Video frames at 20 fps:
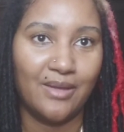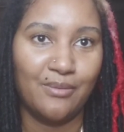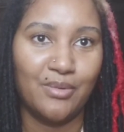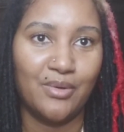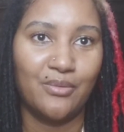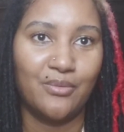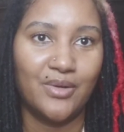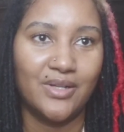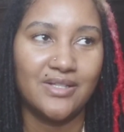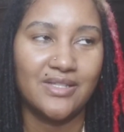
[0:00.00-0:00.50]
but
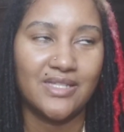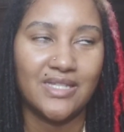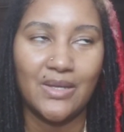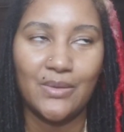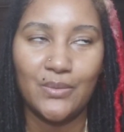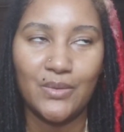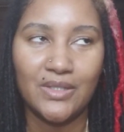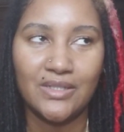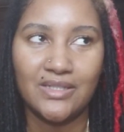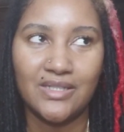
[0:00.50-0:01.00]
when
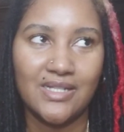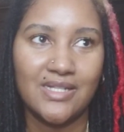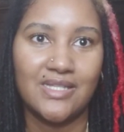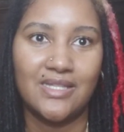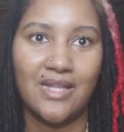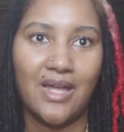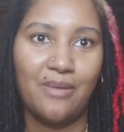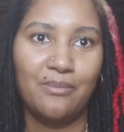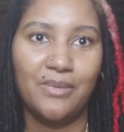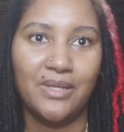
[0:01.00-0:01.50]
someone does
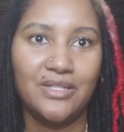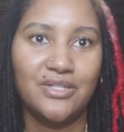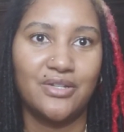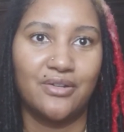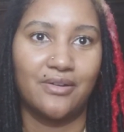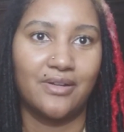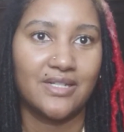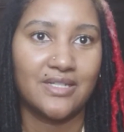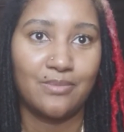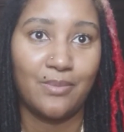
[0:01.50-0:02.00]
not meet your
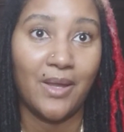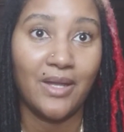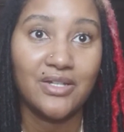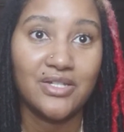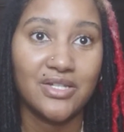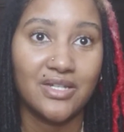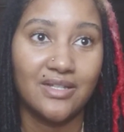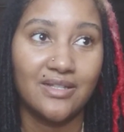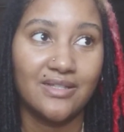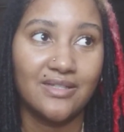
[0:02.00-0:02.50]

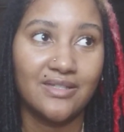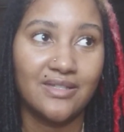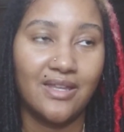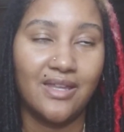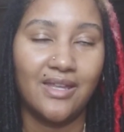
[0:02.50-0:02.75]
expectations,